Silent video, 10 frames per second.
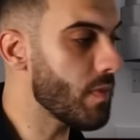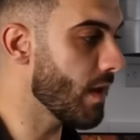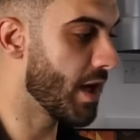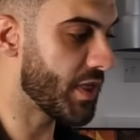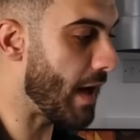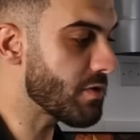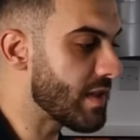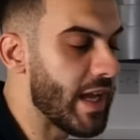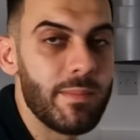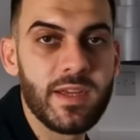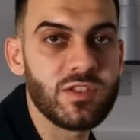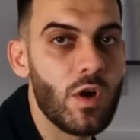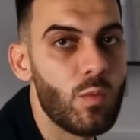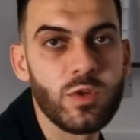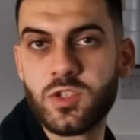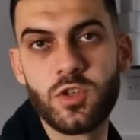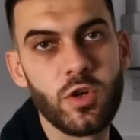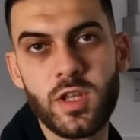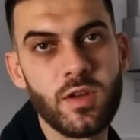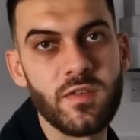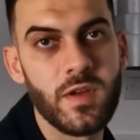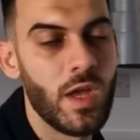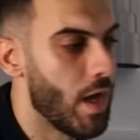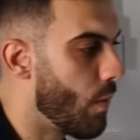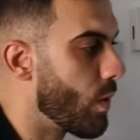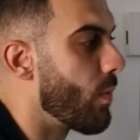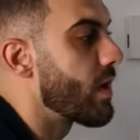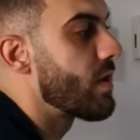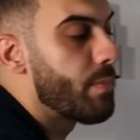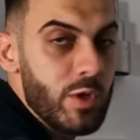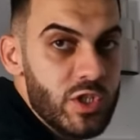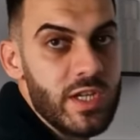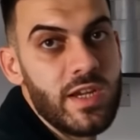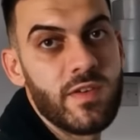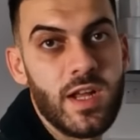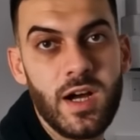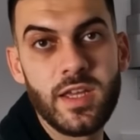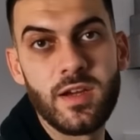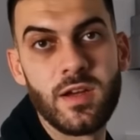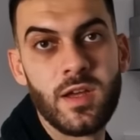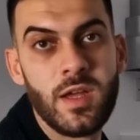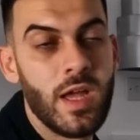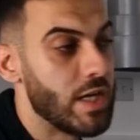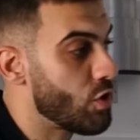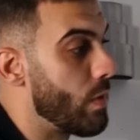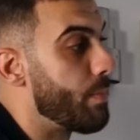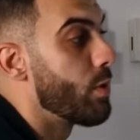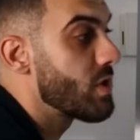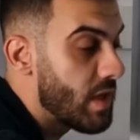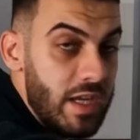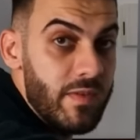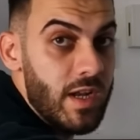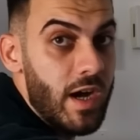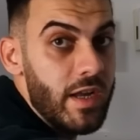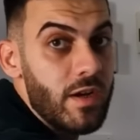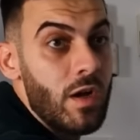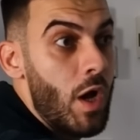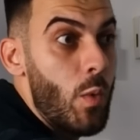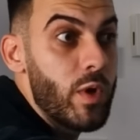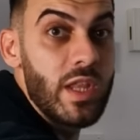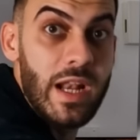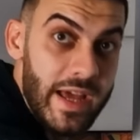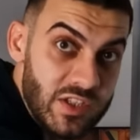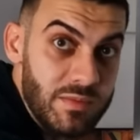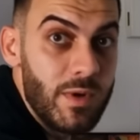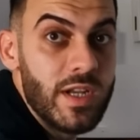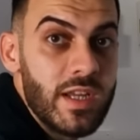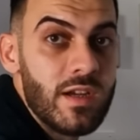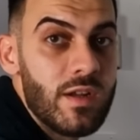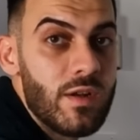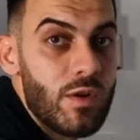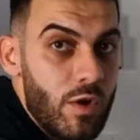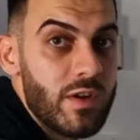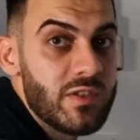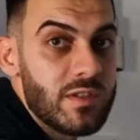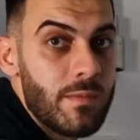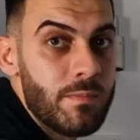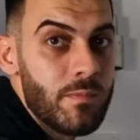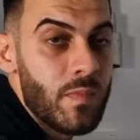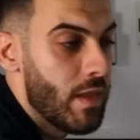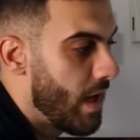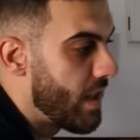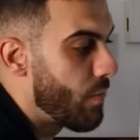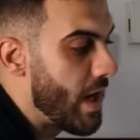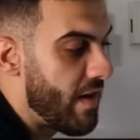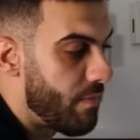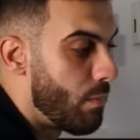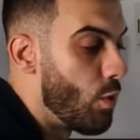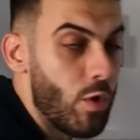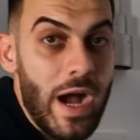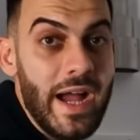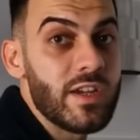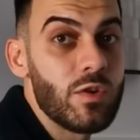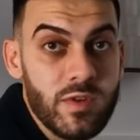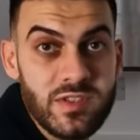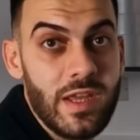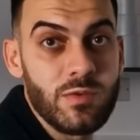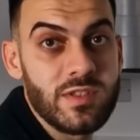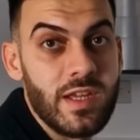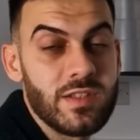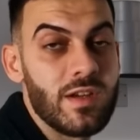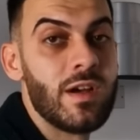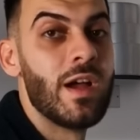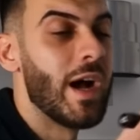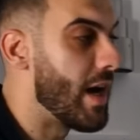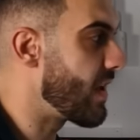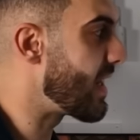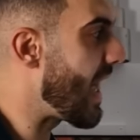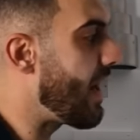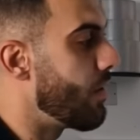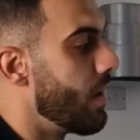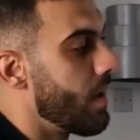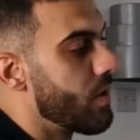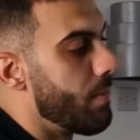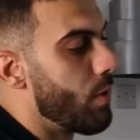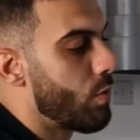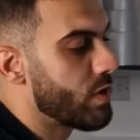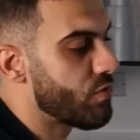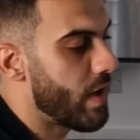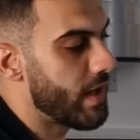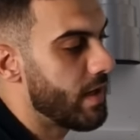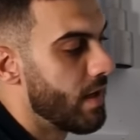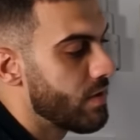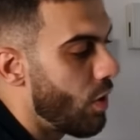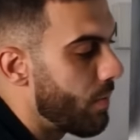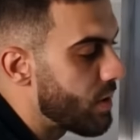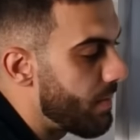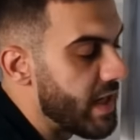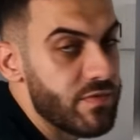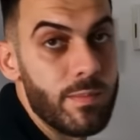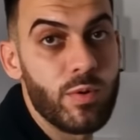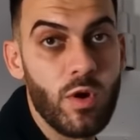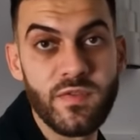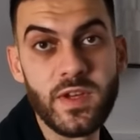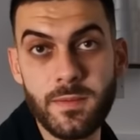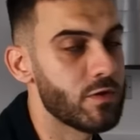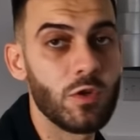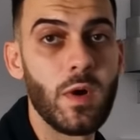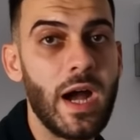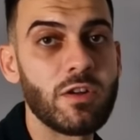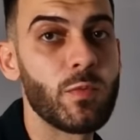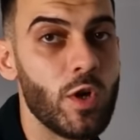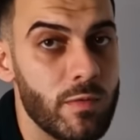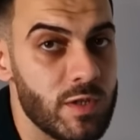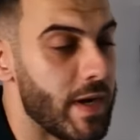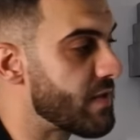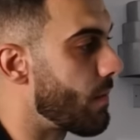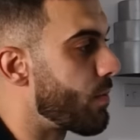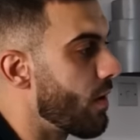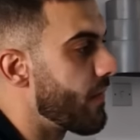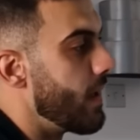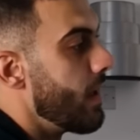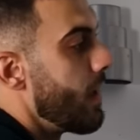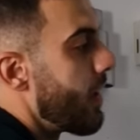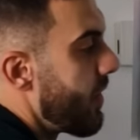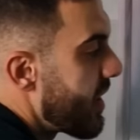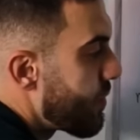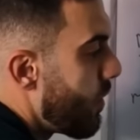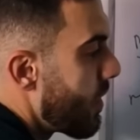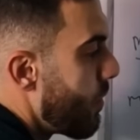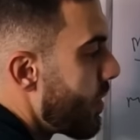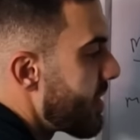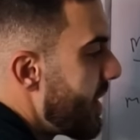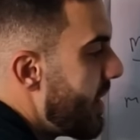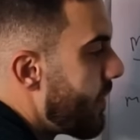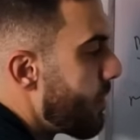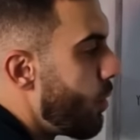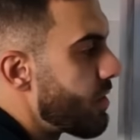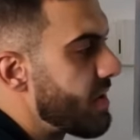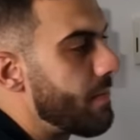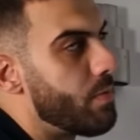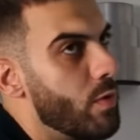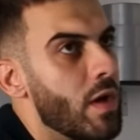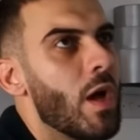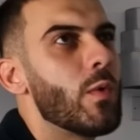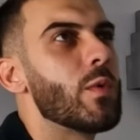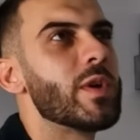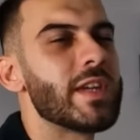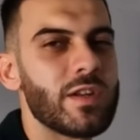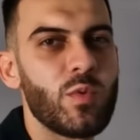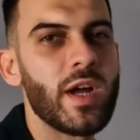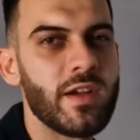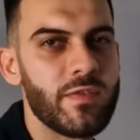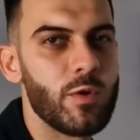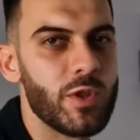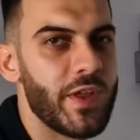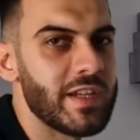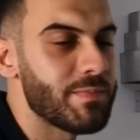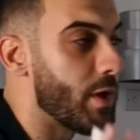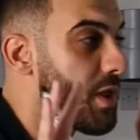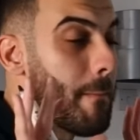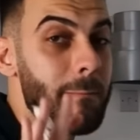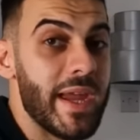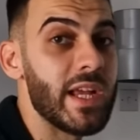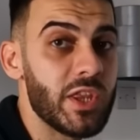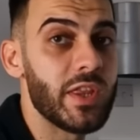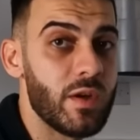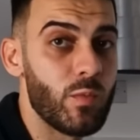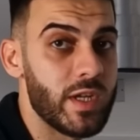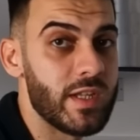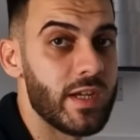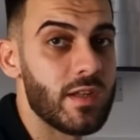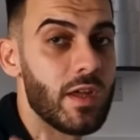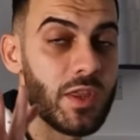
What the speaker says: 1,000 ABSR wasn't good enough. We wanted to push it even higher. So we pushed it even higher with less money lost, and then we have more accurate sales data, and then now the book was ready to optimize for profit. So how do we optimize for profit? This one was even more simple. We did quite a few things, but the main thing we did